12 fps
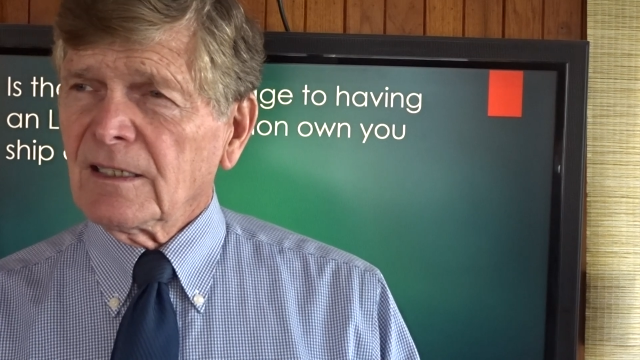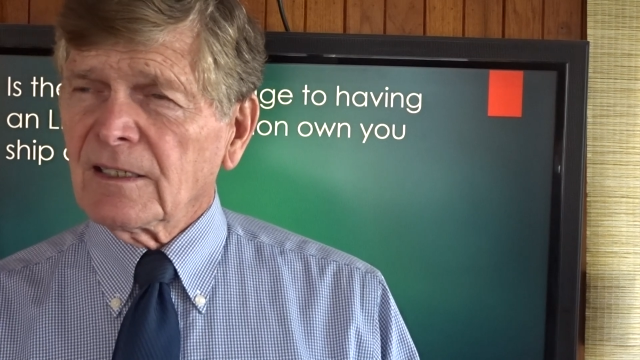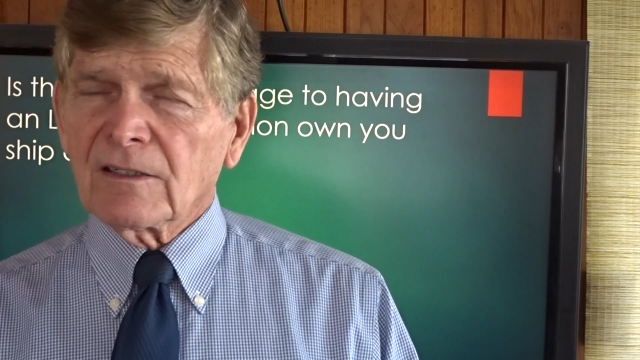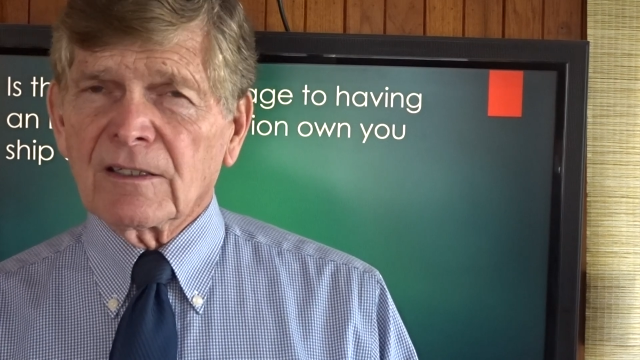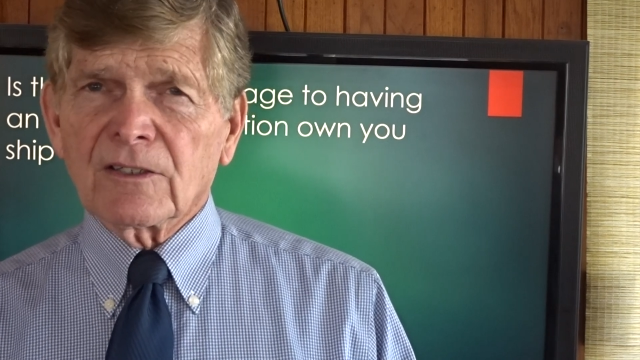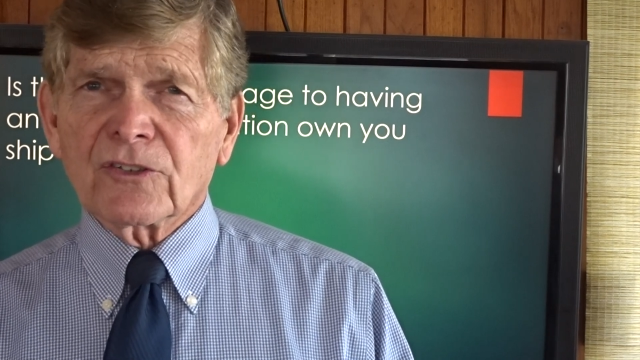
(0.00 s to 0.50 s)

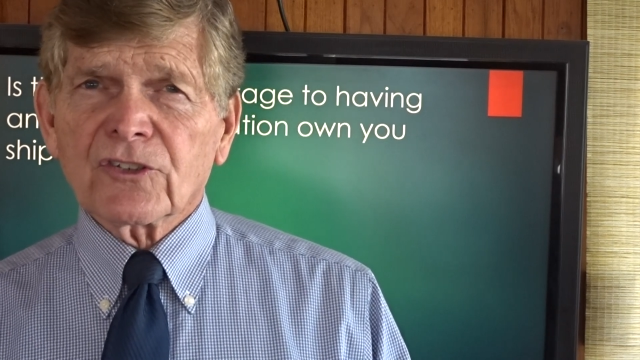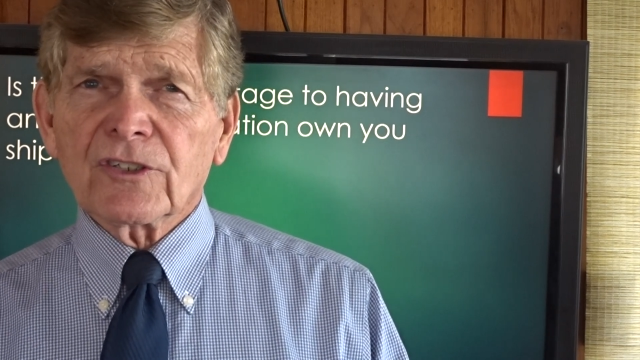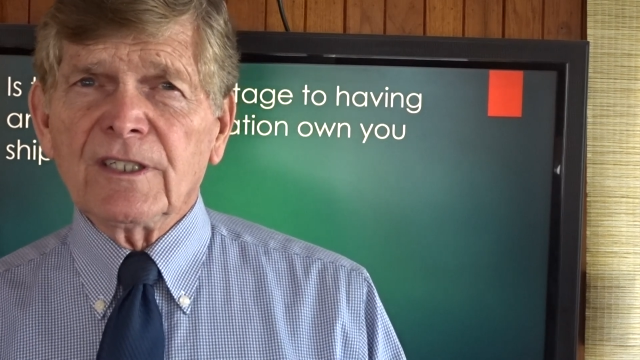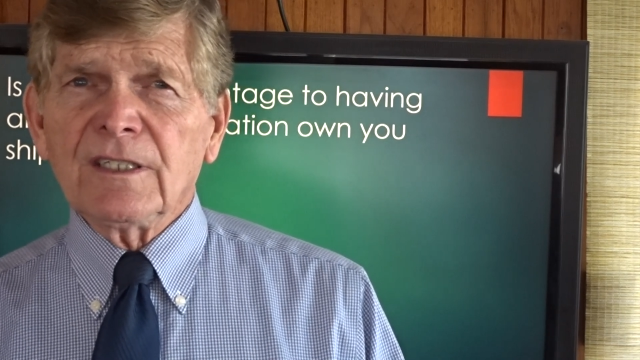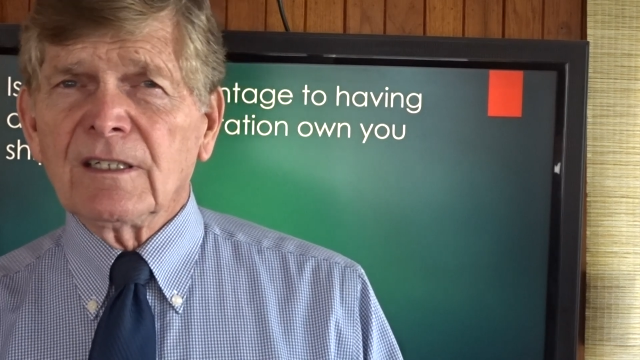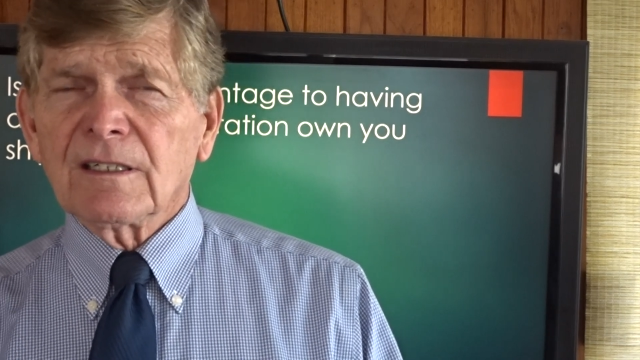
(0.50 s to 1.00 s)

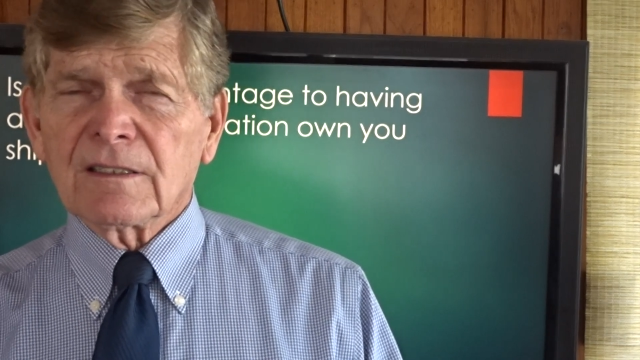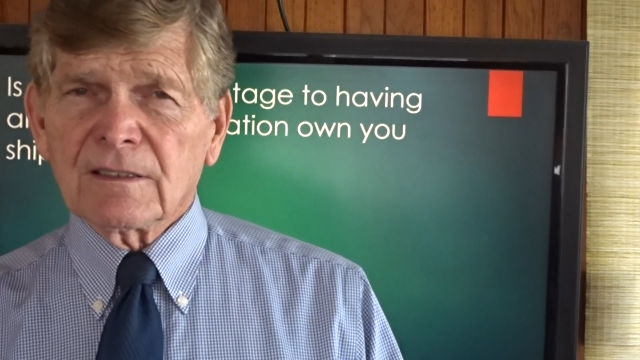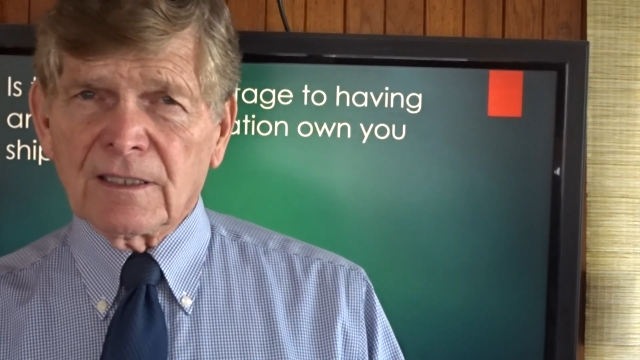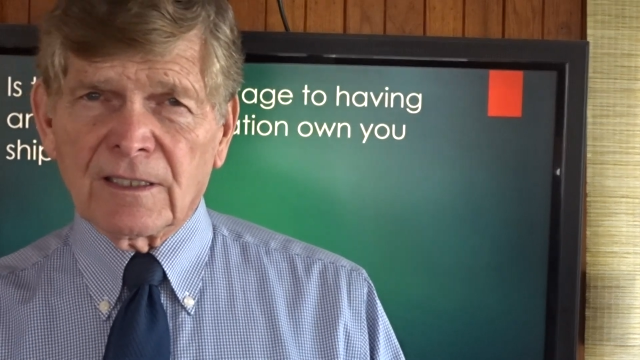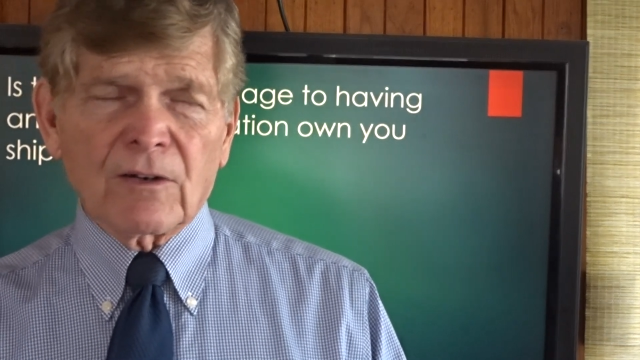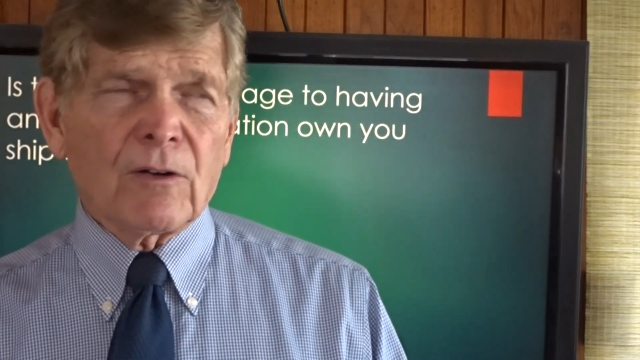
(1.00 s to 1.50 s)
LLC,
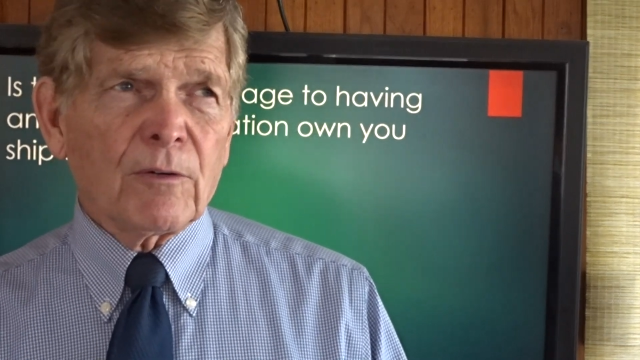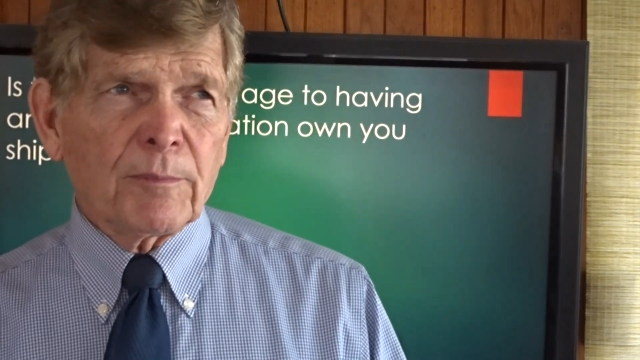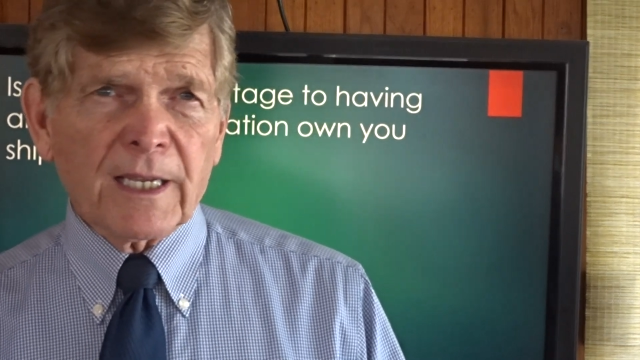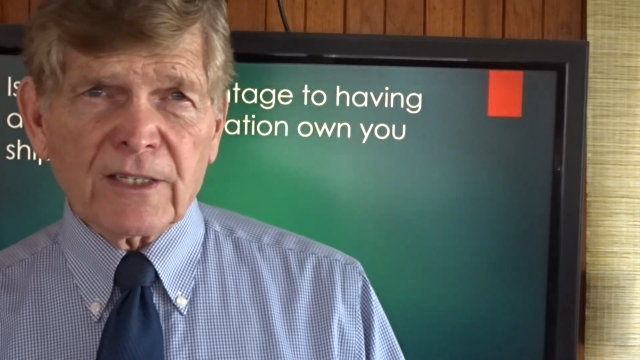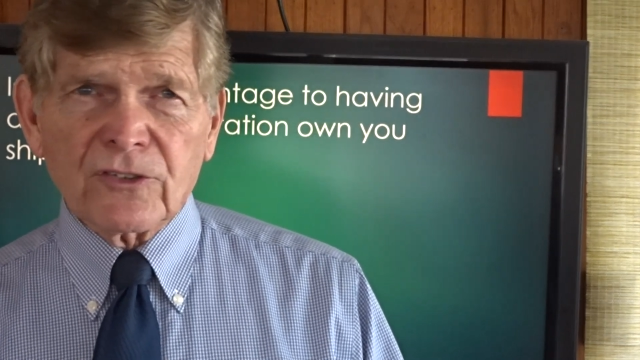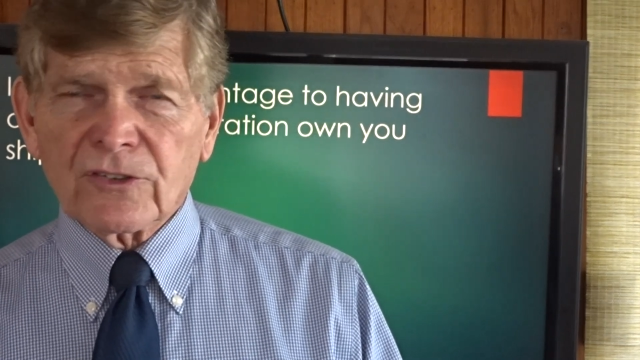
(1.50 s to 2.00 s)
it all
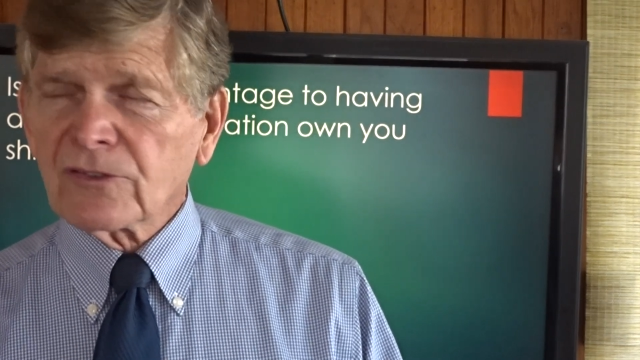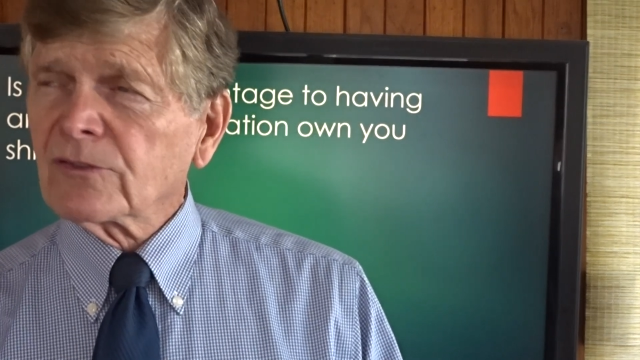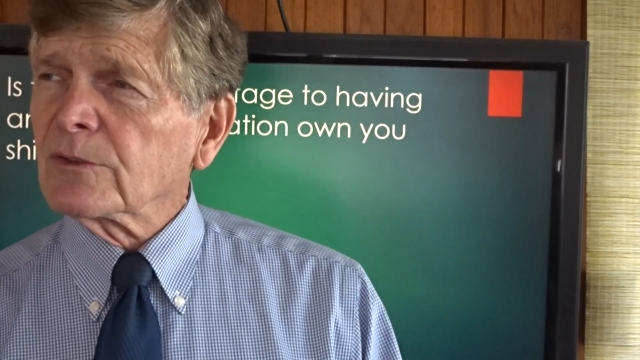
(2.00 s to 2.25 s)
passes